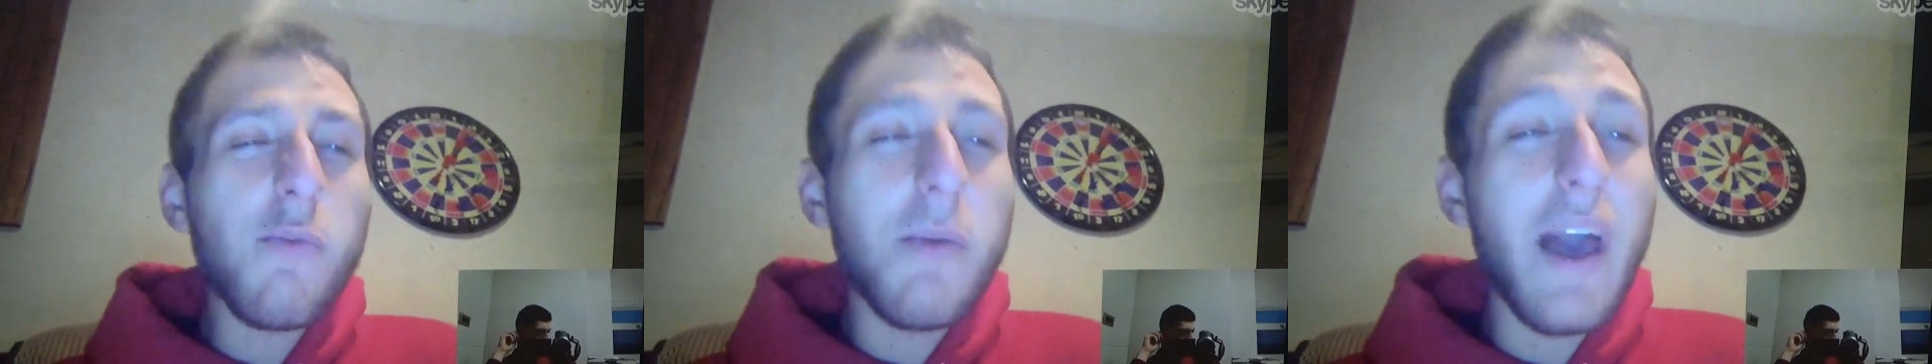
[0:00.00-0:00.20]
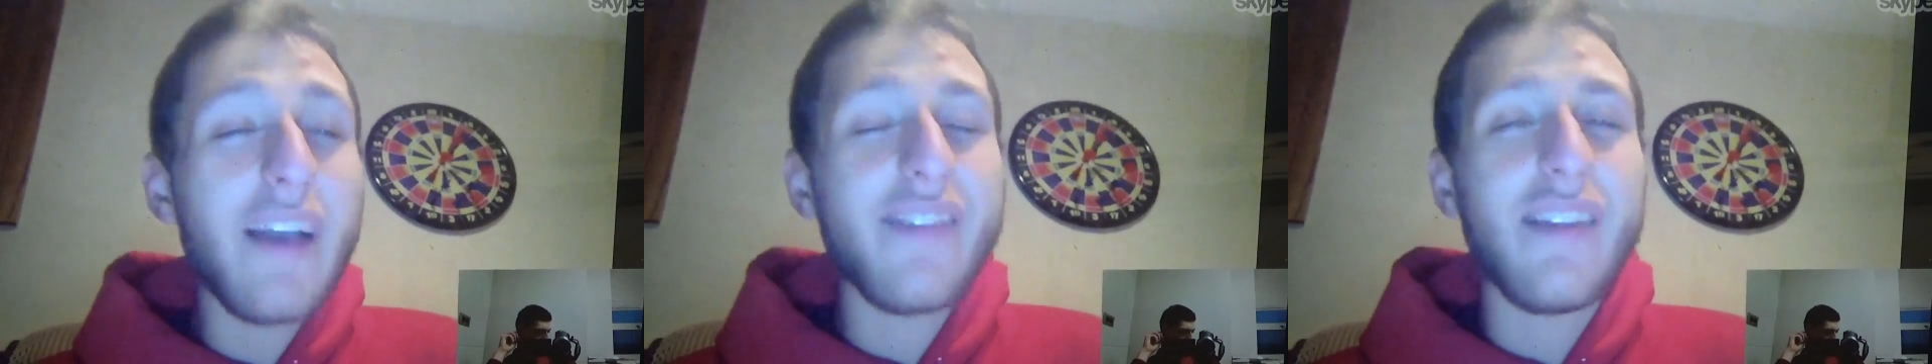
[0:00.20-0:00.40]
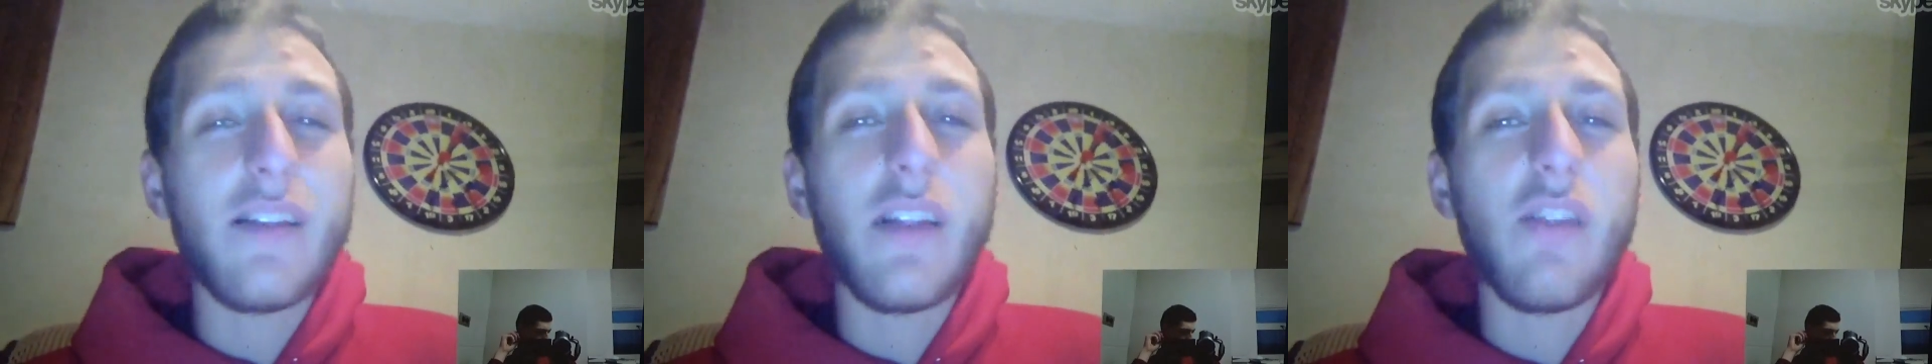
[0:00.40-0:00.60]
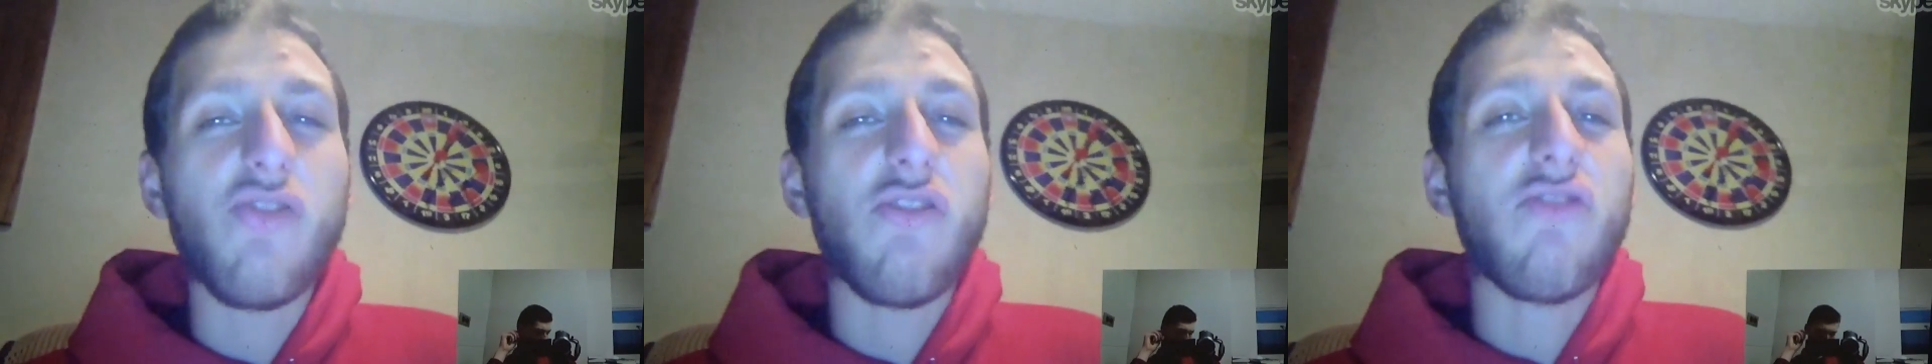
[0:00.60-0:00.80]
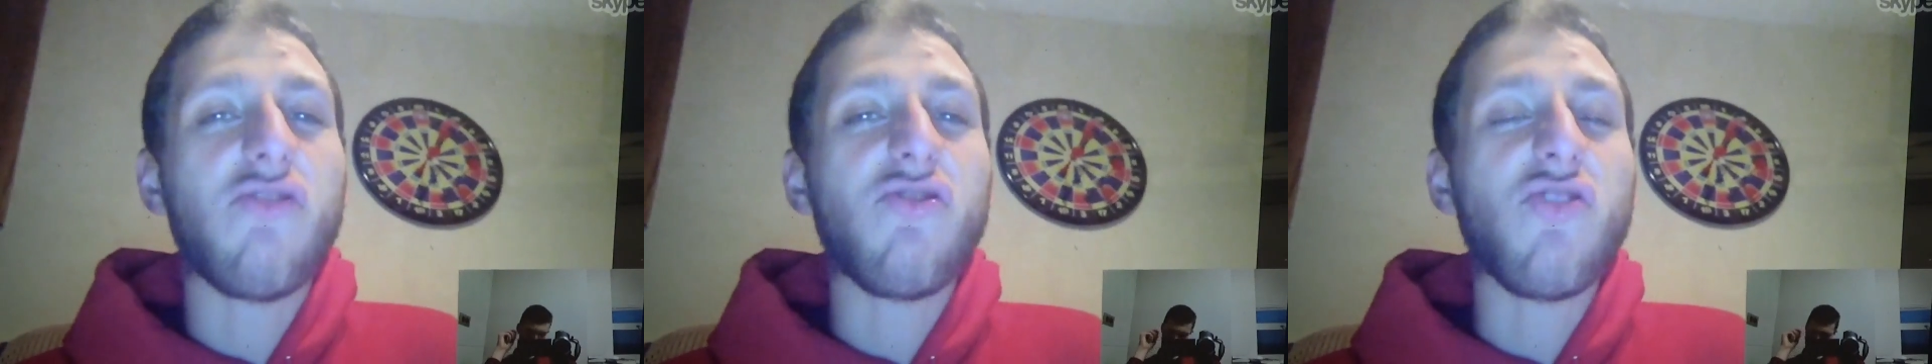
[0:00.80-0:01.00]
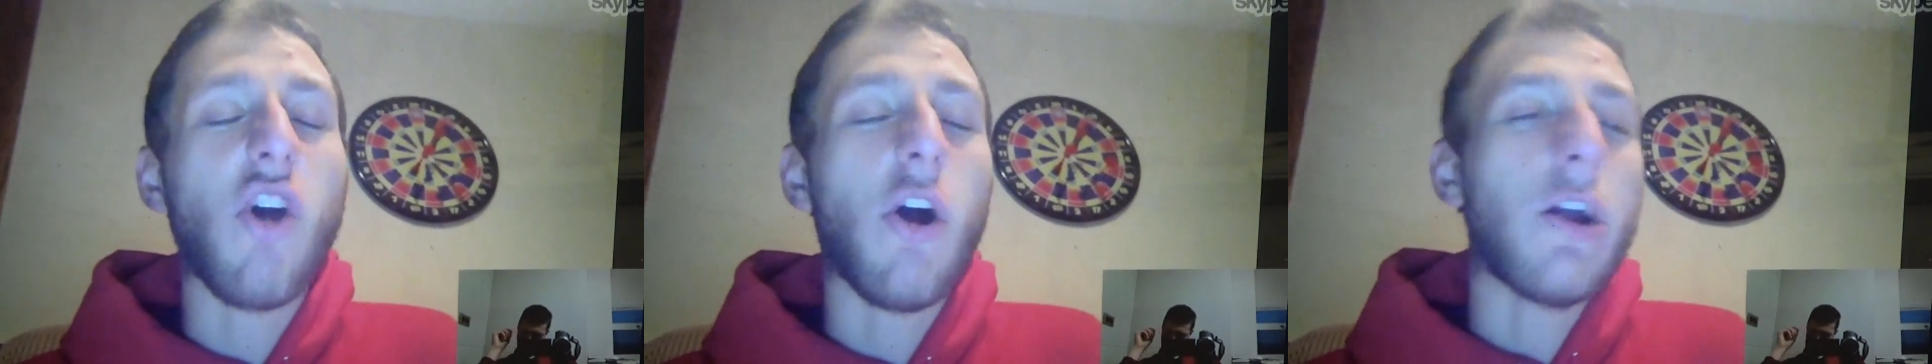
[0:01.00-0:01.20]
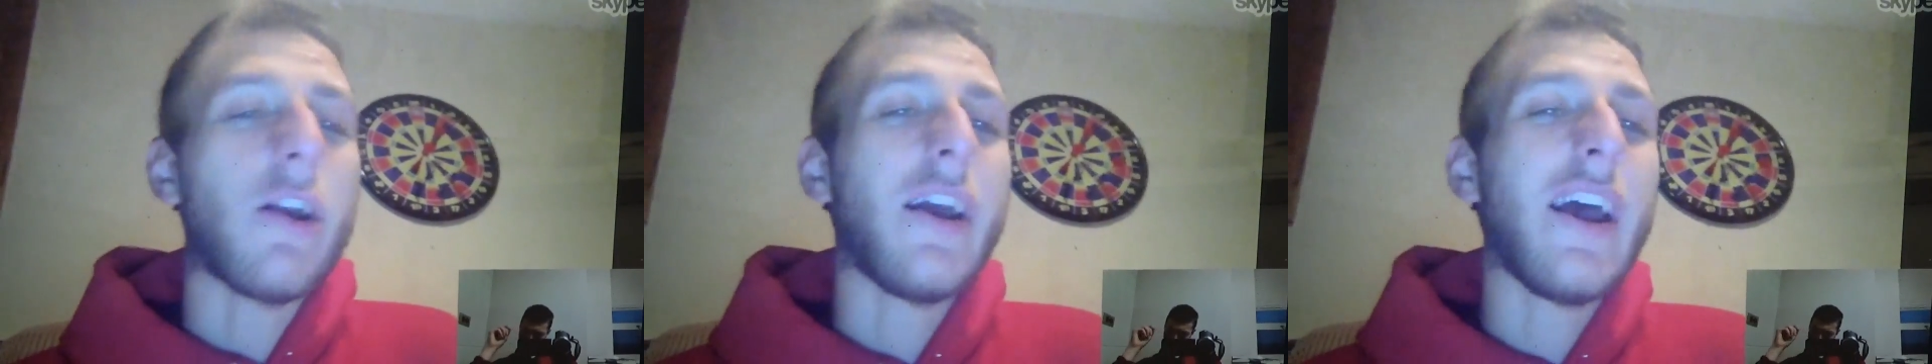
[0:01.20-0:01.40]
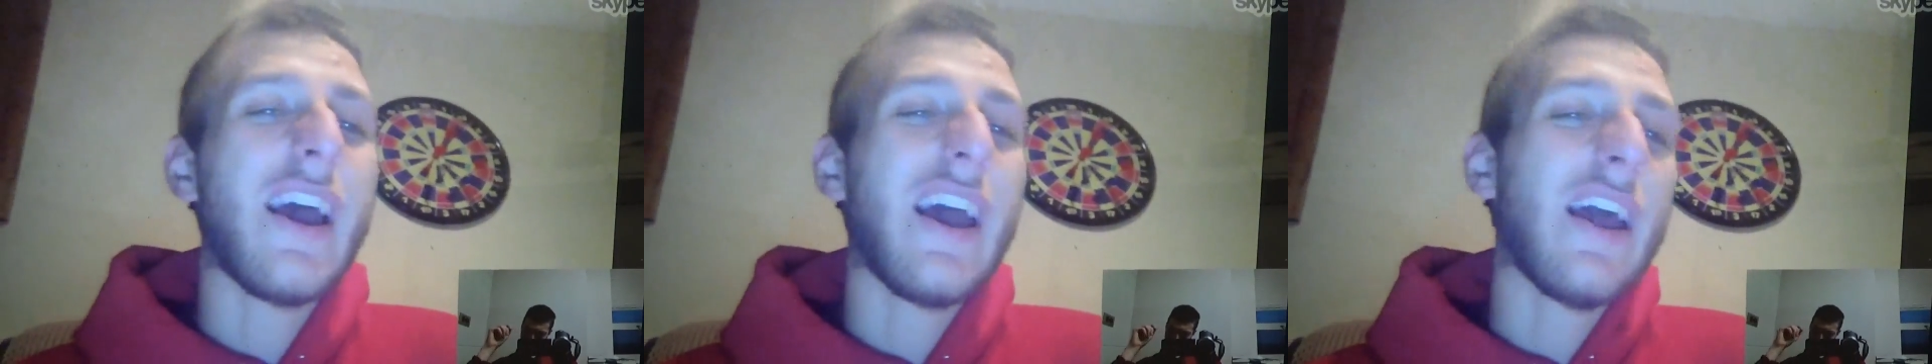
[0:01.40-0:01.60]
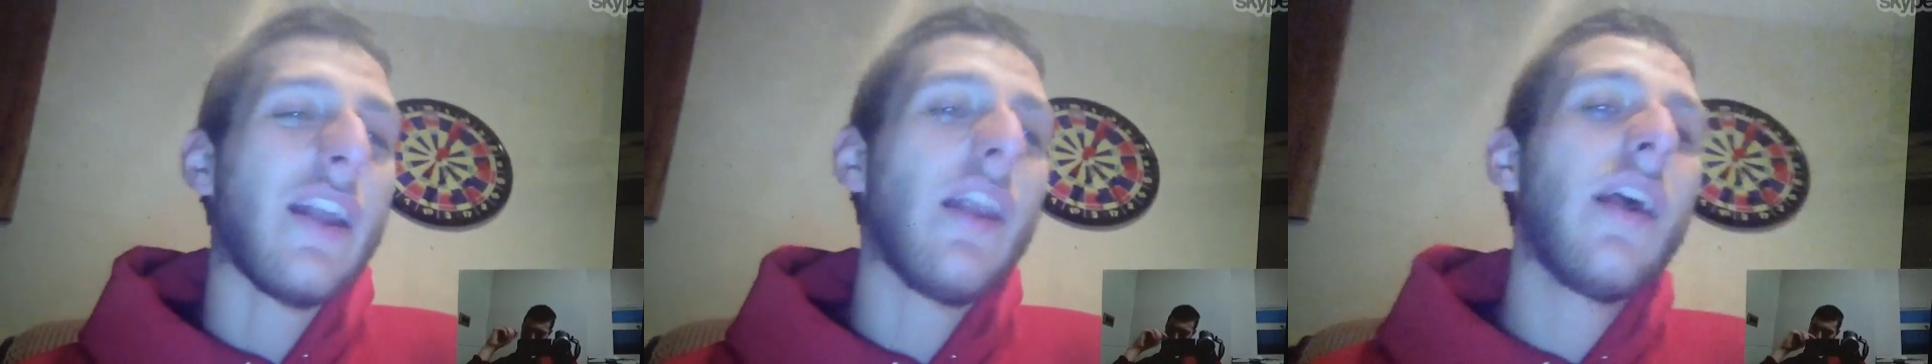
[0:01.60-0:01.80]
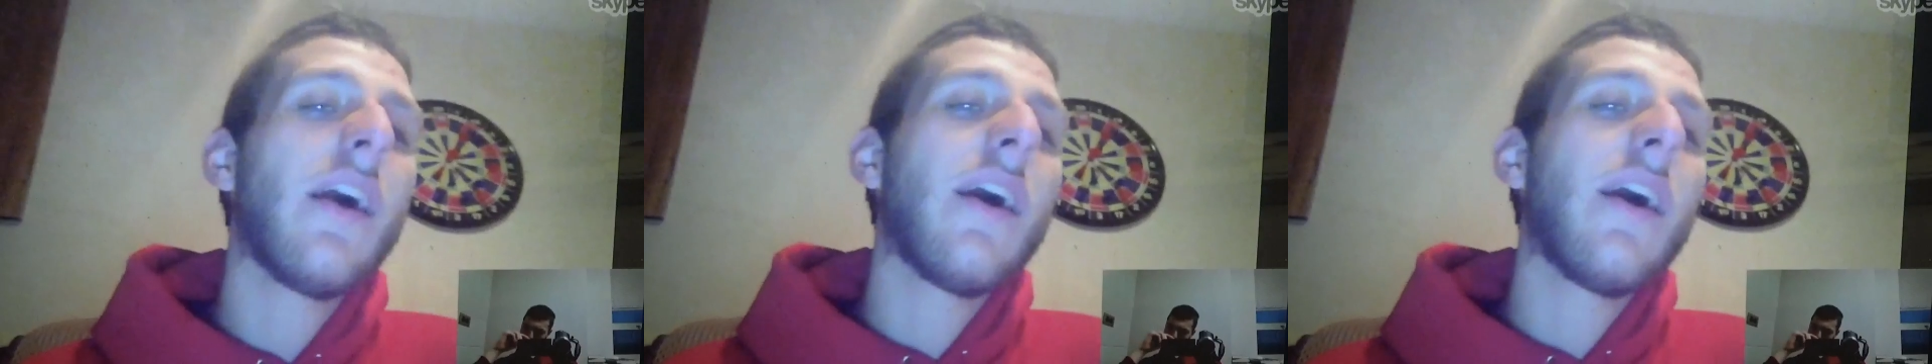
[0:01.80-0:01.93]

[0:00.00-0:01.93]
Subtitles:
Paxton Lynch's start, and